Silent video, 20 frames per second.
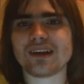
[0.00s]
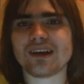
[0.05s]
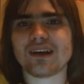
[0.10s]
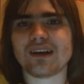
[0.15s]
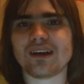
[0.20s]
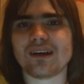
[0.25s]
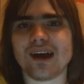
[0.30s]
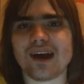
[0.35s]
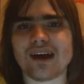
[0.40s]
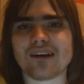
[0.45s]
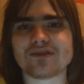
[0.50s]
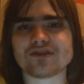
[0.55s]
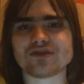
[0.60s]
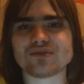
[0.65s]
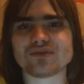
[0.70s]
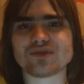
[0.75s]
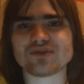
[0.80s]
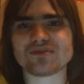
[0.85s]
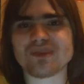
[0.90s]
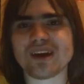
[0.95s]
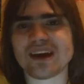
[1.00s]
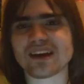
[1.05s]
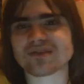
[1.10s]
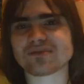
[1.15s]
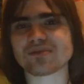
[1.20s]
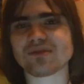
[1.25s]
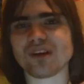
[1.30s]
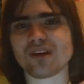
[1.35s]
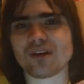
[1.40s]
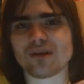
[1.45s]
have Super Smash
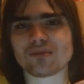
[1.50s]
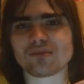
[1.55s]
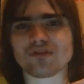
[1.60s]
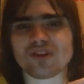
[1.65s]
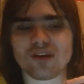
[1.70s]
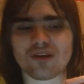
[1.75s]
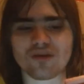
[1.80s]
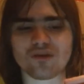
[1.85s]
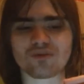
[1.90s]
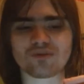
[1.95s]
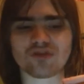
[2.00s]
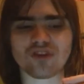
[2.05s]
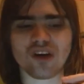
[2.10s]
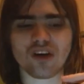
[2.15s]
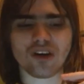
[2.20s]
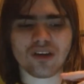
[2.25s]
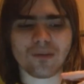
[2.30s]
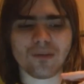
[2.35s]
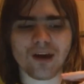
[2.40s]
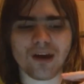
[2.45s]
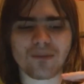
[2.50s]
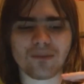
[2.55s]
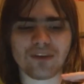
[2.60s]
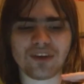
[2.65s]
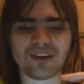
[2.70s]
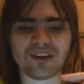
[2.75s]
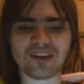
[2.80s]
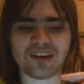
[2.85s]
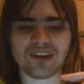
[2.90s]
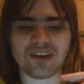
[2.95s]
Bros. Brawl. In my
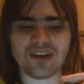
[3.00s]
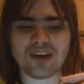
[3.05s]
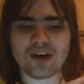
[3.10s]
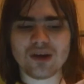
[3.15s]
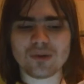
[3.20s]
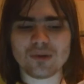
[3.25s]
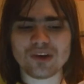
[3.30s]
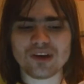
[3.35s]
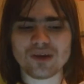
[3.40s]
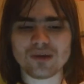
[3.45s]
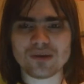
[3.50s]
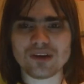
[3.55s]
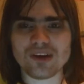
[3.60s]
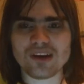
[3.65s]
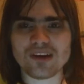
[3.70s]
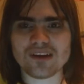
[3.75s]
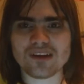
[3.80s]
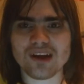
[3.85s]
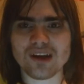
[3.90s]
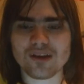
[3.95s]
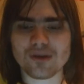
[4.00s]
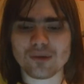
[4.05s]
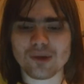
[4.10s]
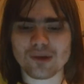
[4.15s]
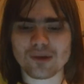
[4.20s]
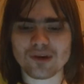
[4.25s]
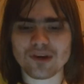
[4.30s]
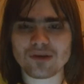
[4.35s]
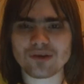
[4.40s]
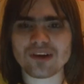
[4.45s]
opinion, we don't need another one.
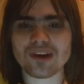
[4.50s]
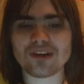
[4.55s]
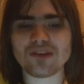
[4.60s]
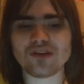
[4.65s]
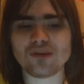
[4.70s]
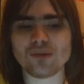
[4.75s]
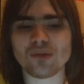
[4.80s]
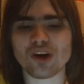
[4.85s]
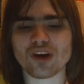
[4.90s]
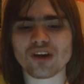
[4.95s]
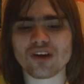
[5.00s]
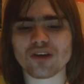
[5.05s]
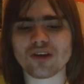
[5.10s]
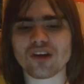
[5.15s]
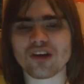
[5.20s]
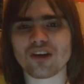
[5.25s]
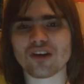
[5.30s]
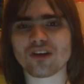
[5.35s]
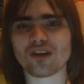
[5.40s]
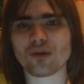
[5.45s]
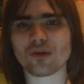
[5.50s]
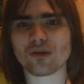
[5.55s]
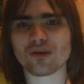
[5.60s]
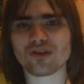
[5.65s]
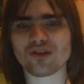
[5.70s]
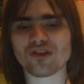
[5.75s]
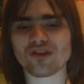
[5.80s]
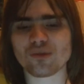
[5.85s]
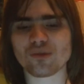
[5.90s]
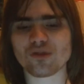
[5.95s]
We don't need a new Mario Kart or
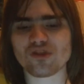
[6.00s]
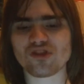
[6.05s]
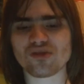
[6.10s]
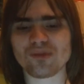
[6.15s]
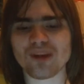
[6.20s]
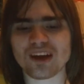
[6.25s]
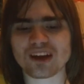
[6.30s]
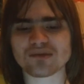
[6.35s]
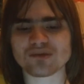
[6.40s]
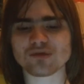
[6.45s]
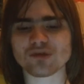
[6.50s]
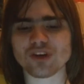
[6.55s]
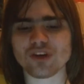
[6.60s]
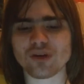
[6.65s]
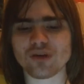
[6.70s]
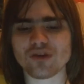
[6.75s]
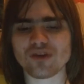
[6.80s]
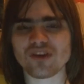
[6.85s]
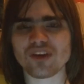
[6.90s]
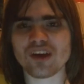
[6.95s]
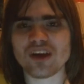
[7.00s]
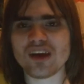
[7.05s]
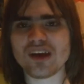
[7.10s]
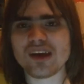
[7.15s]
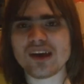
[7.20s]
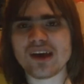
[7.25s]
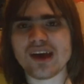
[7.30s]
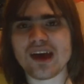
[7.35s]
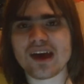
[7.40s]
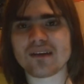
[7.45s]
Super Smash Bros.
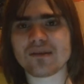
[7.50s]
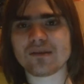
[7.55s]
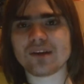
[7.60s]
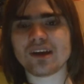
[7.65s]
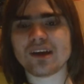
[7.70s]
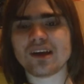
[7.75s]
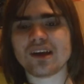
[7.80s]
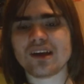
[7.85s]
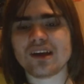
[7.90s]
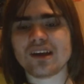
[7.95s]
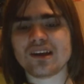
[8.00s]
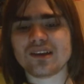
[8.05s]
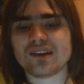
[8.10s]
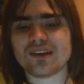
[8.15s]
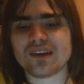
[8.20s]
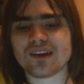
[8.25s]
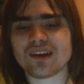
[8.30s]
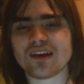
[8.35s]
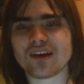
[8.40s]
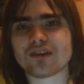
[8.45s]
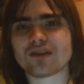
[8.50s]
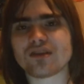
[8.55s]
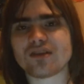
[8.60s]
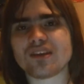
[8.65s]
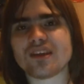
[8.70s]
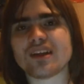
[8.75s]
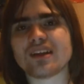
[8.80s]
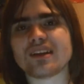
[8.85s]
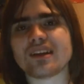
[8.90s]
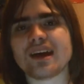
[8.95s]
And the character
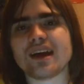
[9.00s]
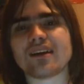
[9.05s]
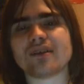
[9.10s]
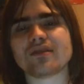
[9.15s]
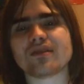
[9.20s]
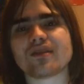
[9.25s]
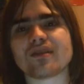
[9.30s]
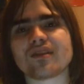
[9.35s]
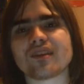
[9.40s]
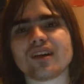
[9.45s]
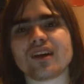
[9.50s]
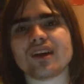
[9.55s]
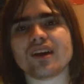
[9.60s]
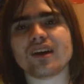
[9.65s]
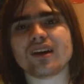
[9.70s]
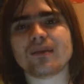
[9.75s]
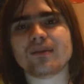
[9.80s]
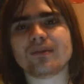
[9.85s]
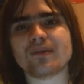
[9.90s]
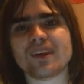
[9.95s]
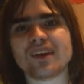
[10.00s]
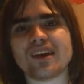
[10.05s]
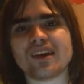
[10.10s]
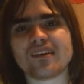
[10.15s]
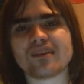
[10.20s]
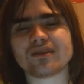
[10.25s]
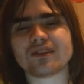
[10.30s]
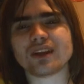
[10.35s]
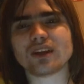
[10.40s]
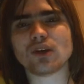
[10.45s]
they announced
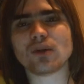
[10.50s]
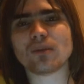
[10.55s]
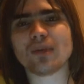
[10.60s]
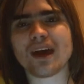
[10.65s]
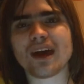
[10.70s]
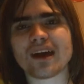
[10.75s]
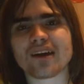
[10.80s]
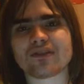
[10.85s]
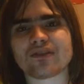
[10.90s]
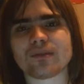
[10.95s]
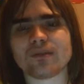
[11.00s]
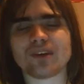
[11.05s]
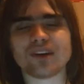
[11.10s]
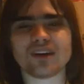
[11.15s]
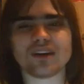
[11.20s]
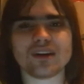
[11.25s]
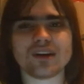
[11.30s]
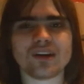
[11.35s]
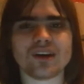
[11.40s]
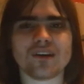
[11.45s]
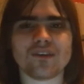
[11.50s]
is Little Mac from a